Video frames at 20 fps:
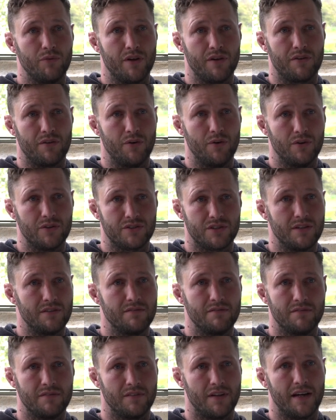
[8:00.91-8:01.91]
your thoughts
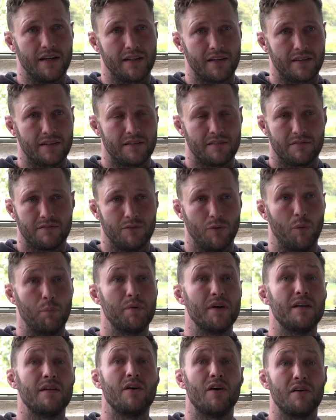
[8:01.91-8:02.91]
and like, or
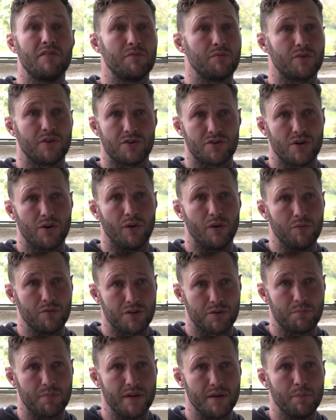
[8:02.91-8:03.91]
being not even control them,
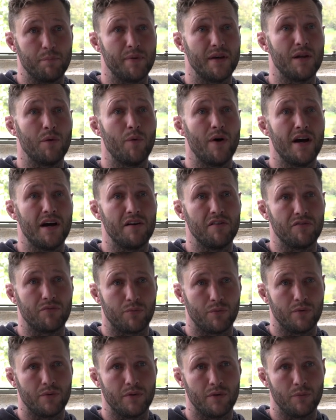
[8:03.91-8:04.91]
just being aware of
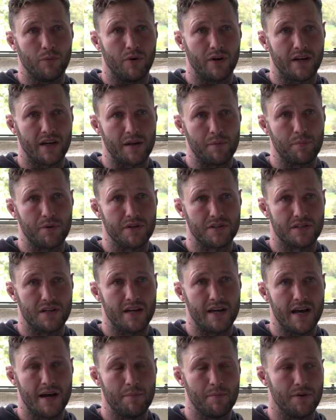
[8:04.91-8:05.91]
what kind of person
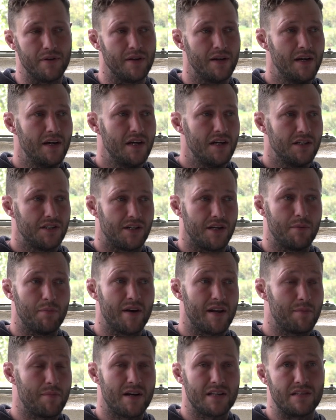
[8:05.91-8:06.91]
I am. And she
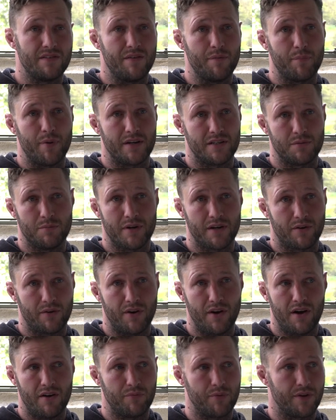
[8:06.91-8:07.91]
made a massive impact on my
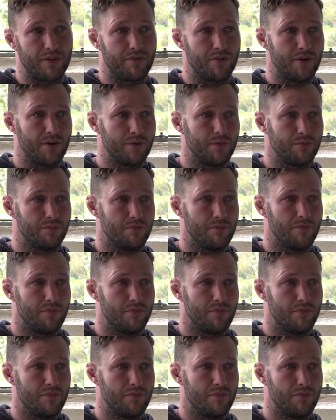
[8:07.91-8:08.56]
career halfway through.